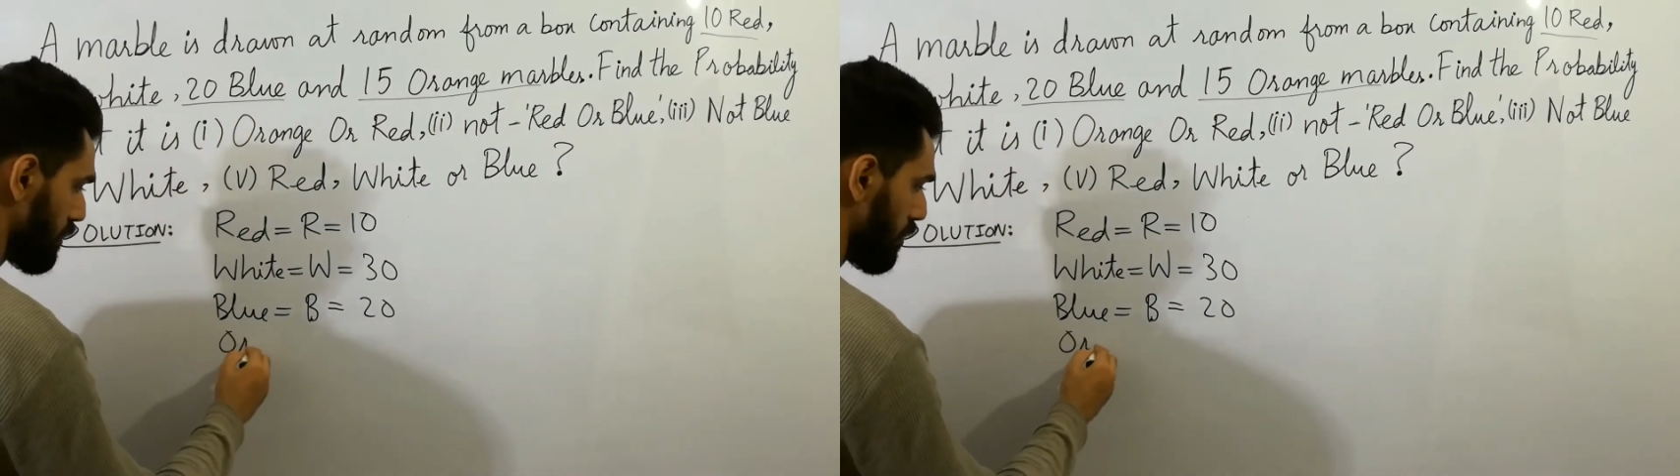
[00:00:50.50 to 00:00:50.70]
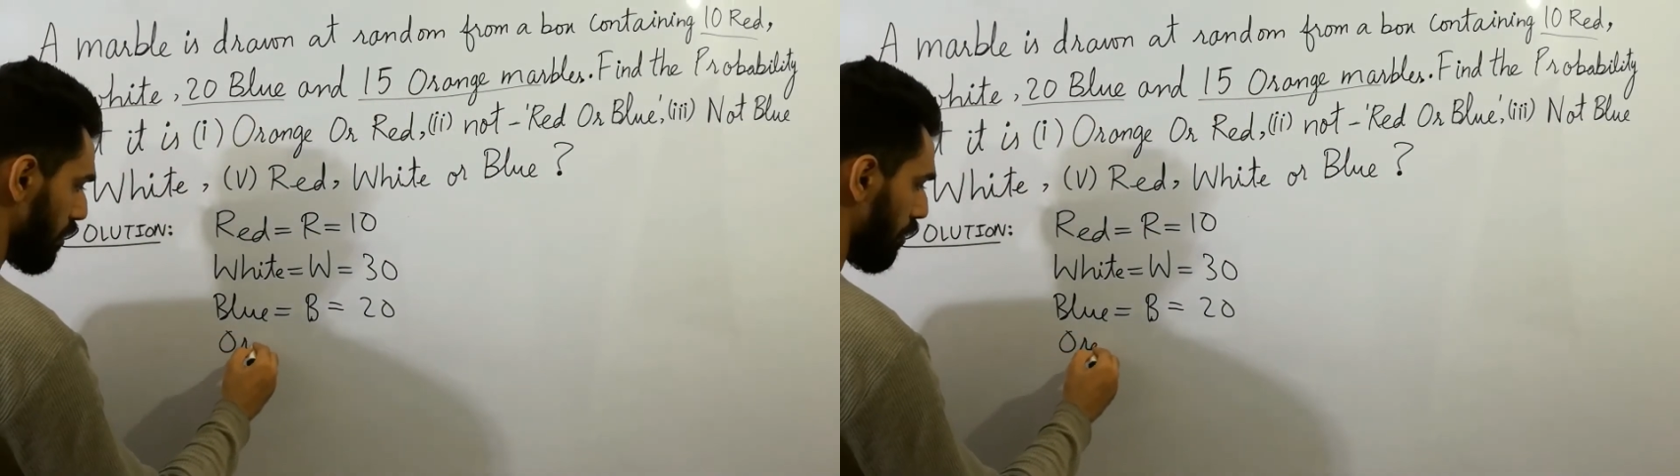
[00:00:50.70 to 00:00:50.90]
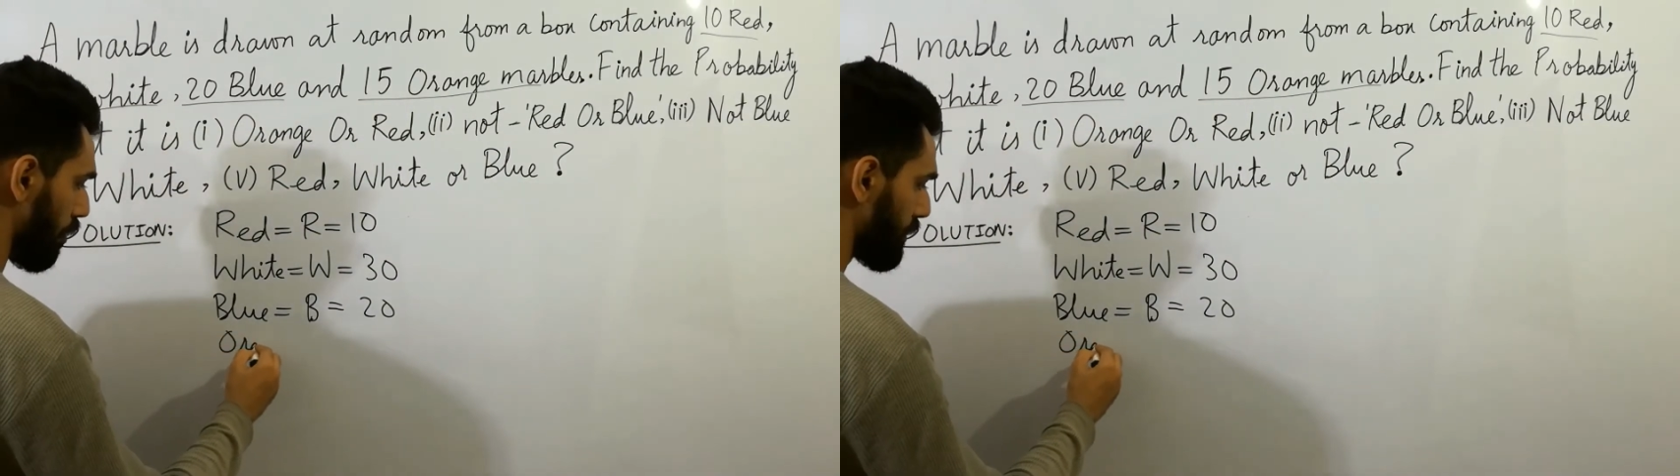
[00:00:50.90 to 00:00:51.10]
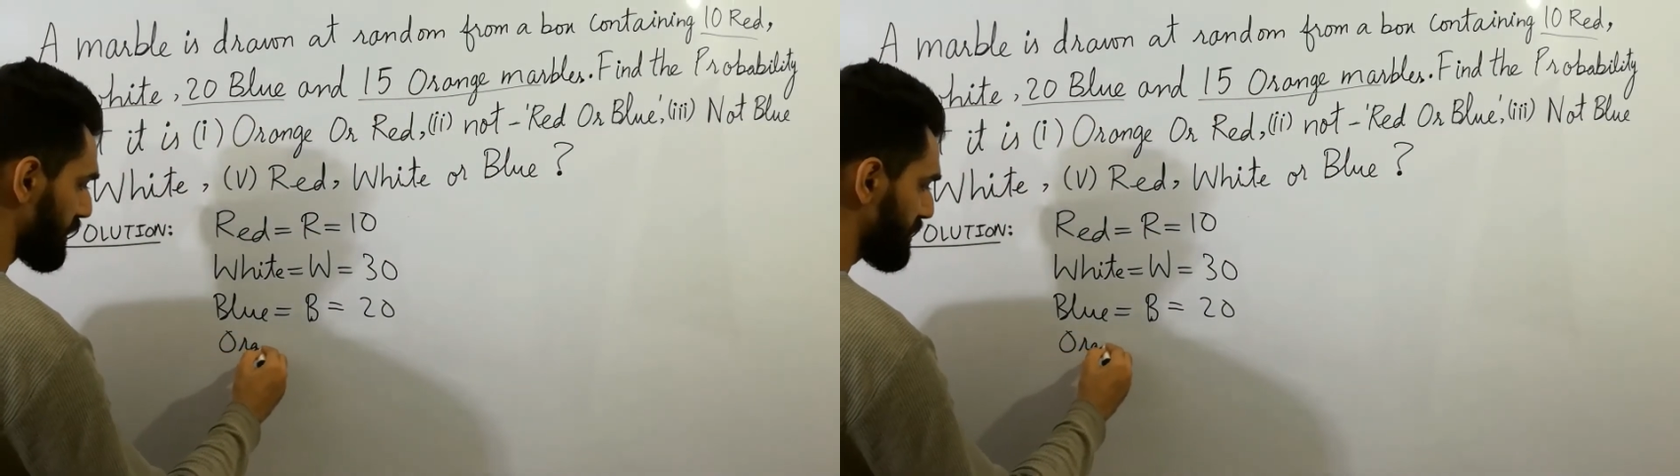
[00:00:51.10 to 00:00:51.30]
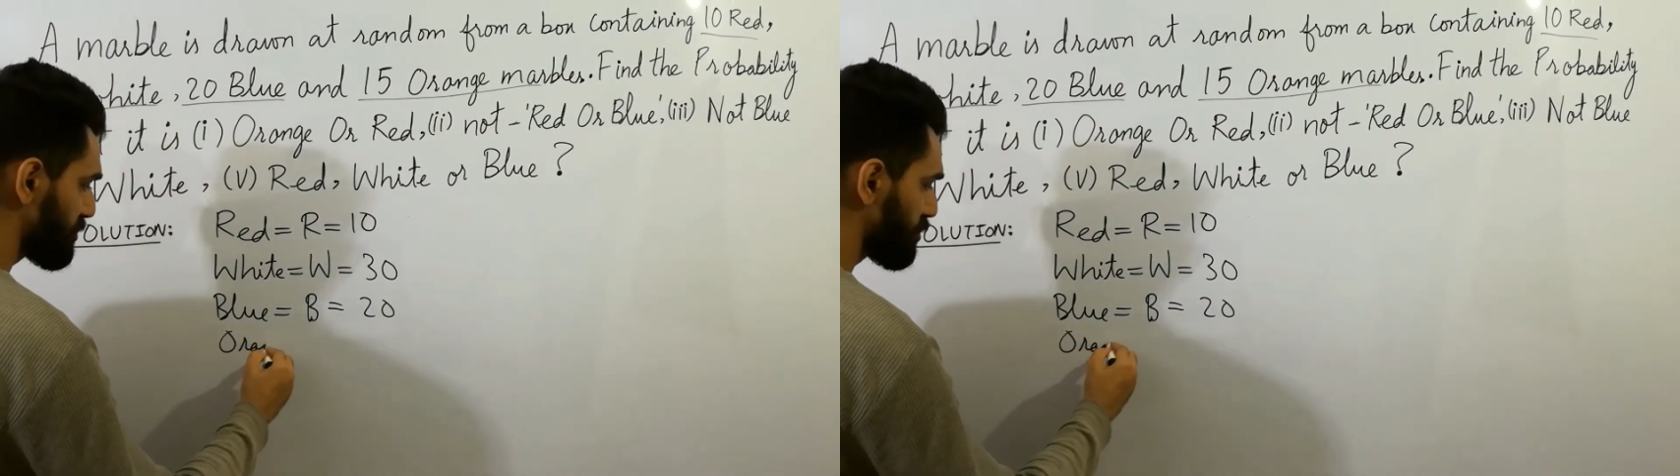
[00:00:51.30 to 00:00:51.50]

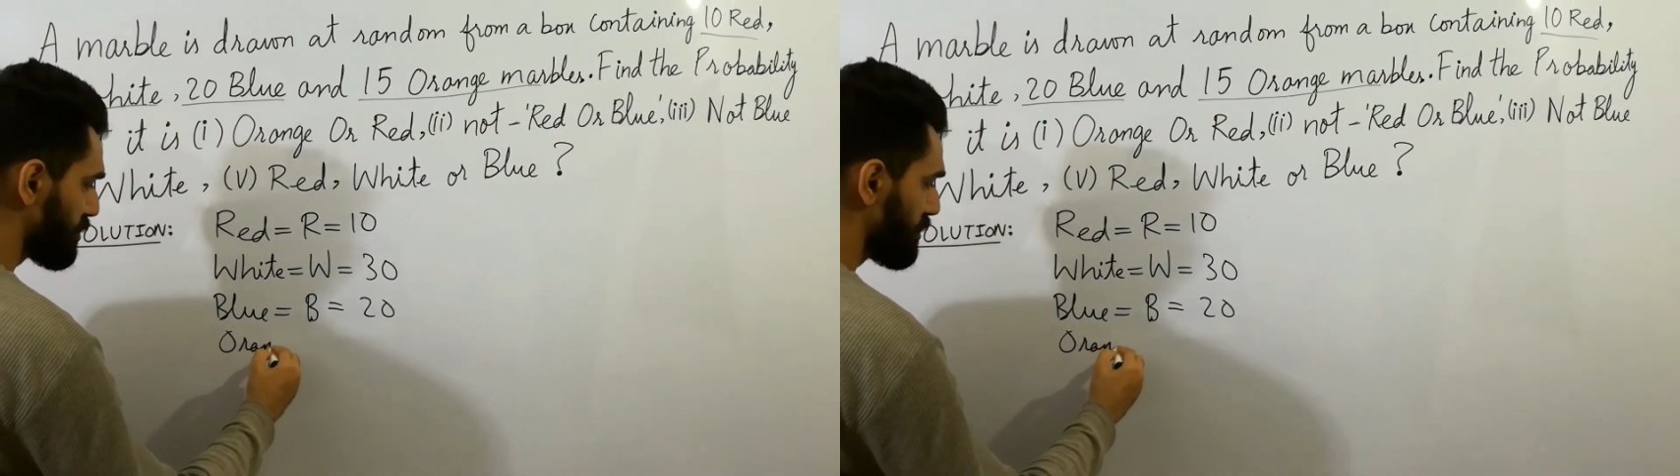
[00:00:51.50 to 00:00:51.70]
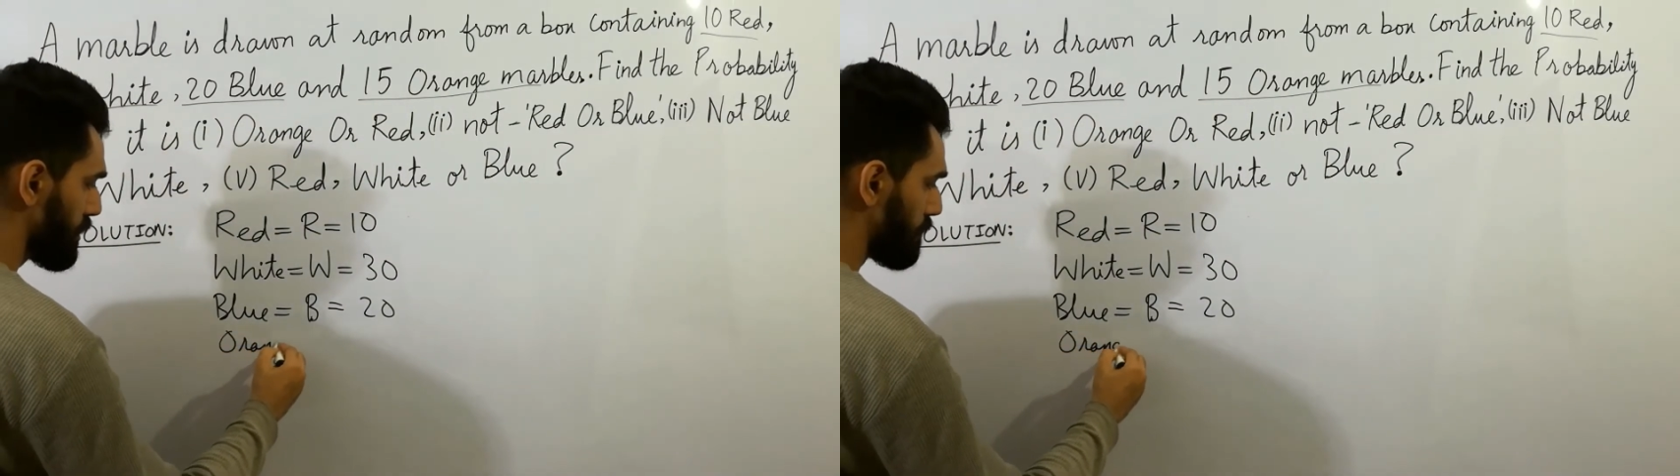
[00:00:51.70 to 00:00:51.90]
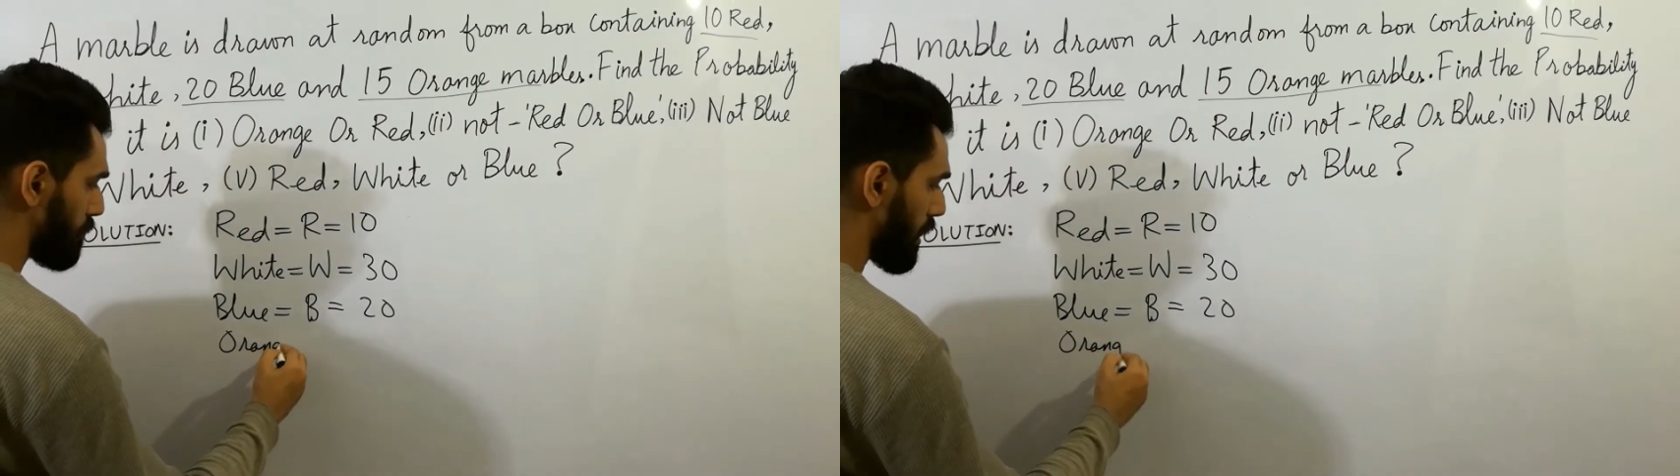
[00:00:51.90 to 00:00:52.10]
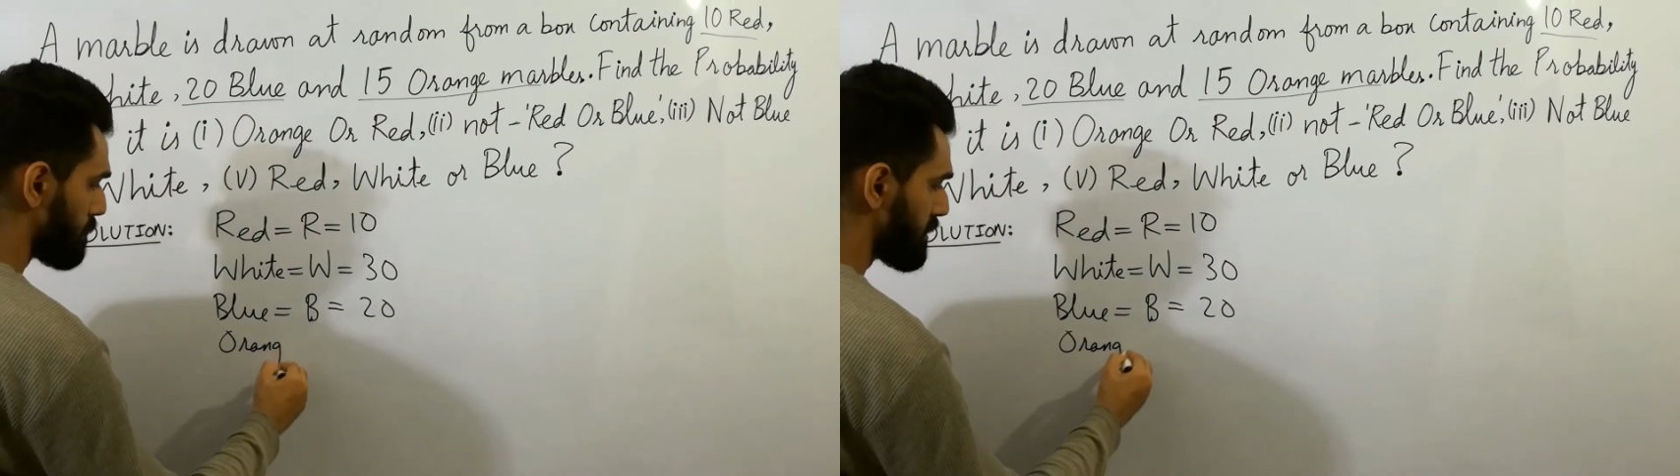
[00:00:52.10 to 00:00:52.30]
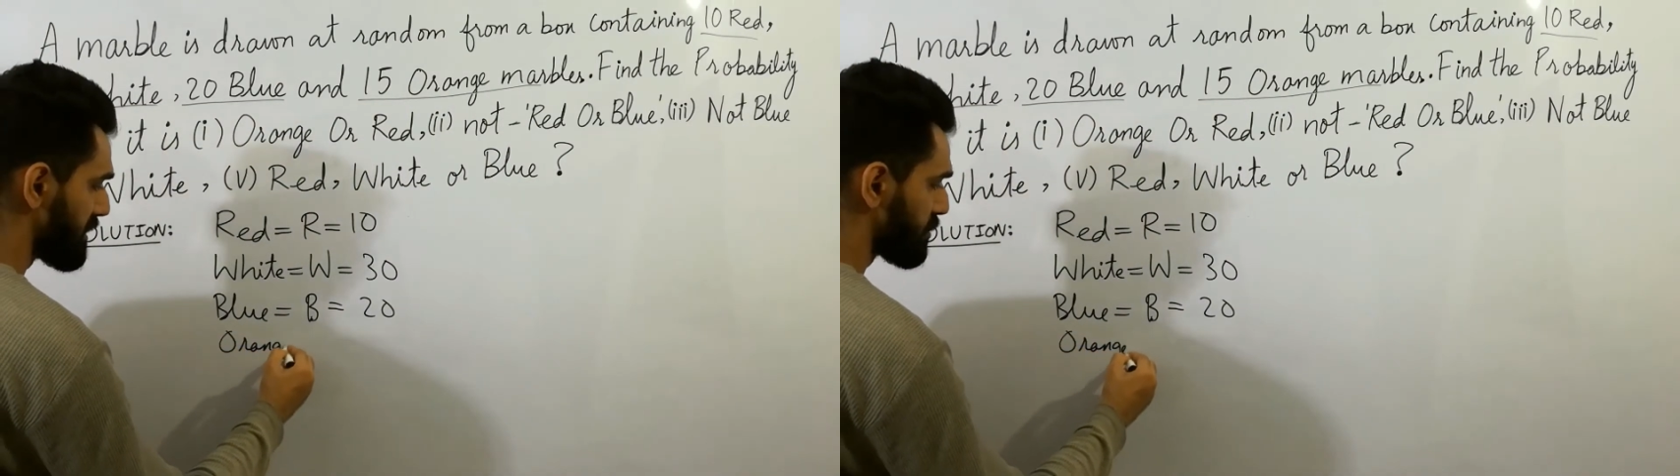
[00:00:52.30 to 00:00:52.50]
orange marbles,